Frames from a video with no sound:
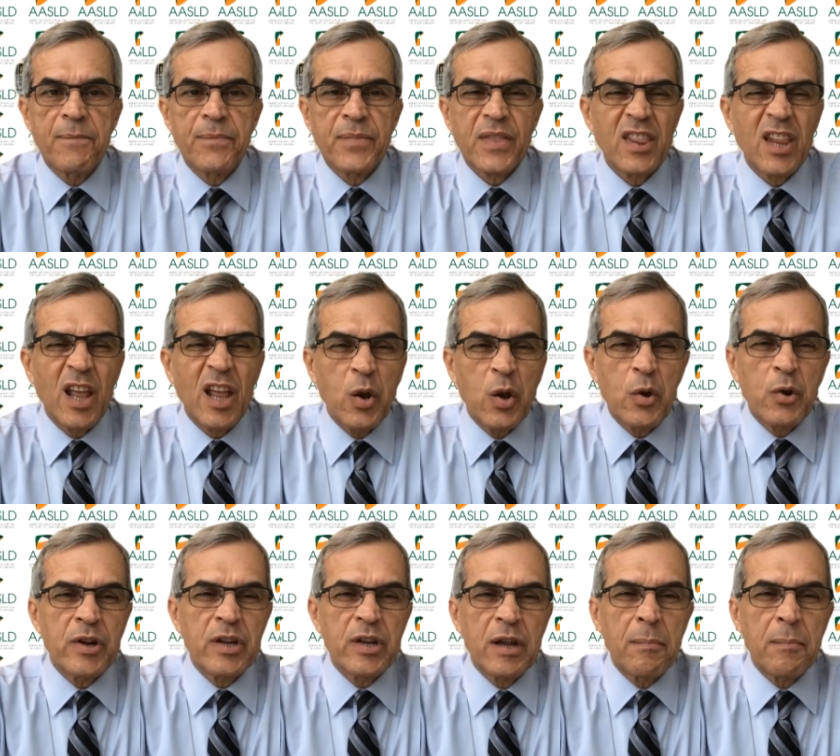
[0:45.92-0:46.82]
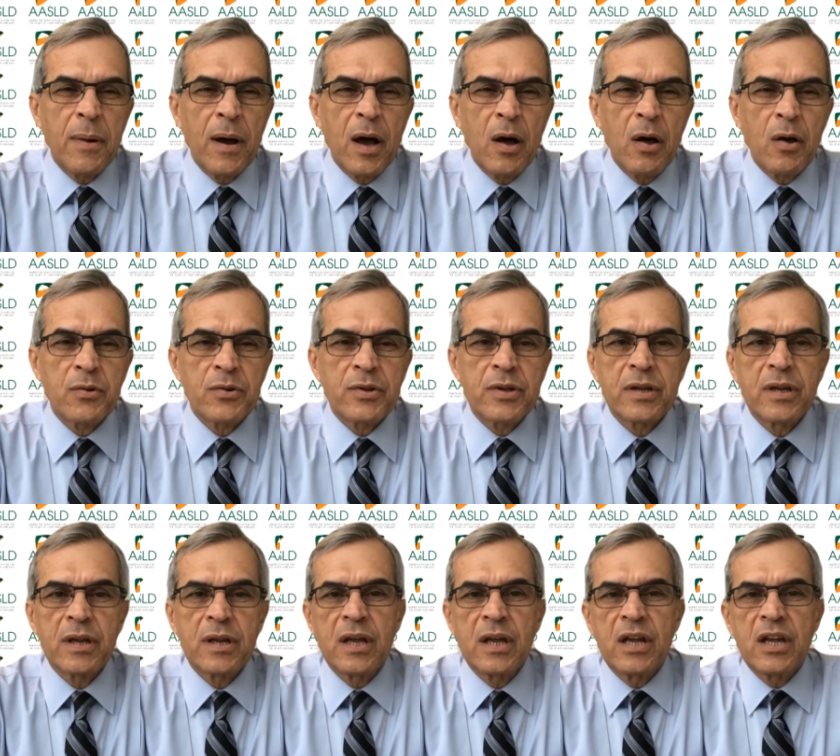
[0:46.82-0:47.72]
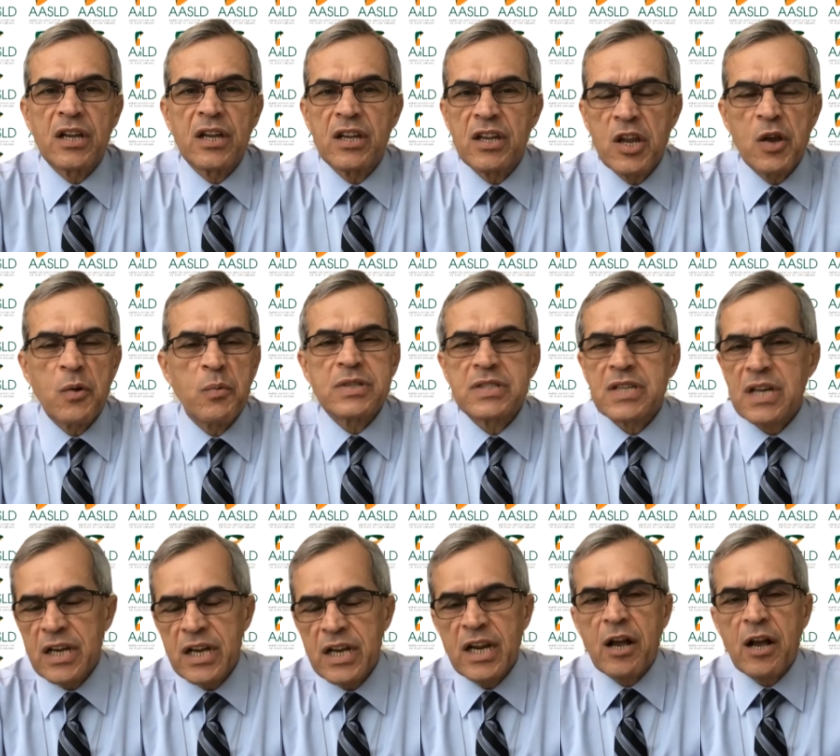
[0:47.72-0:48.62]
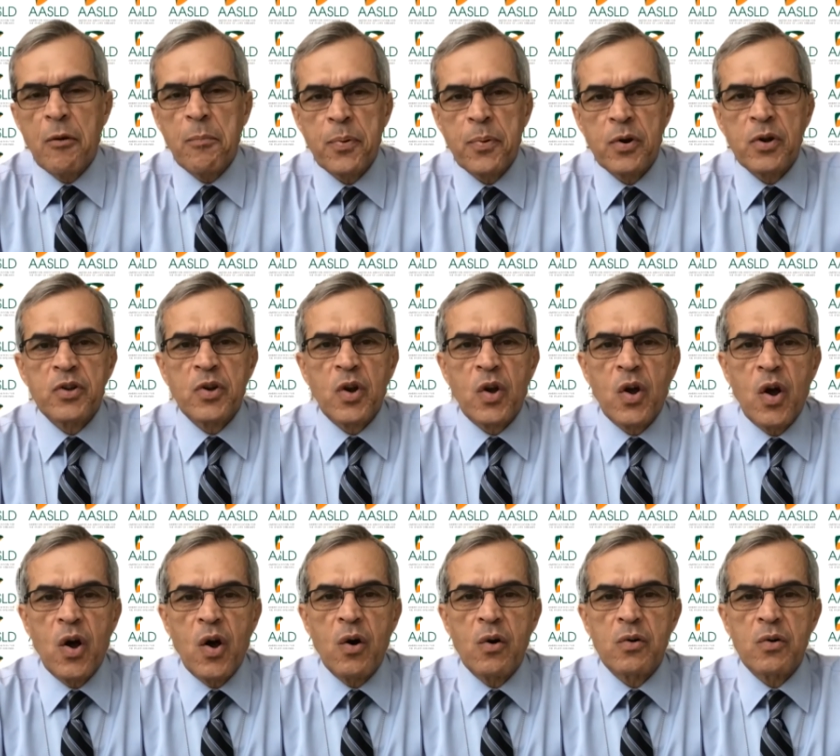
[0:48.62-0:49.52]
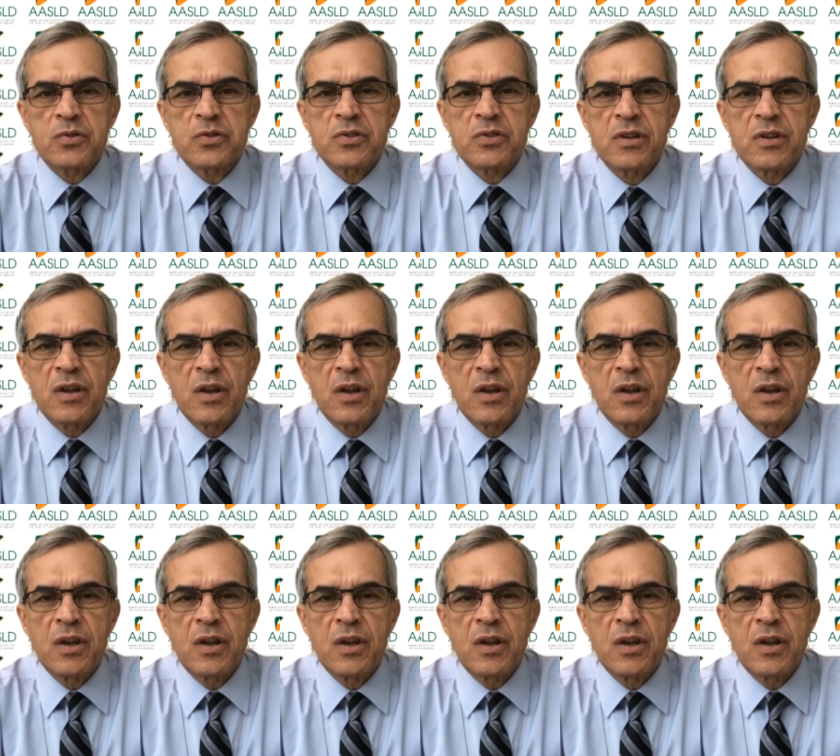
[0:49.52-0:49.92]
They learn about newest clinical protocols,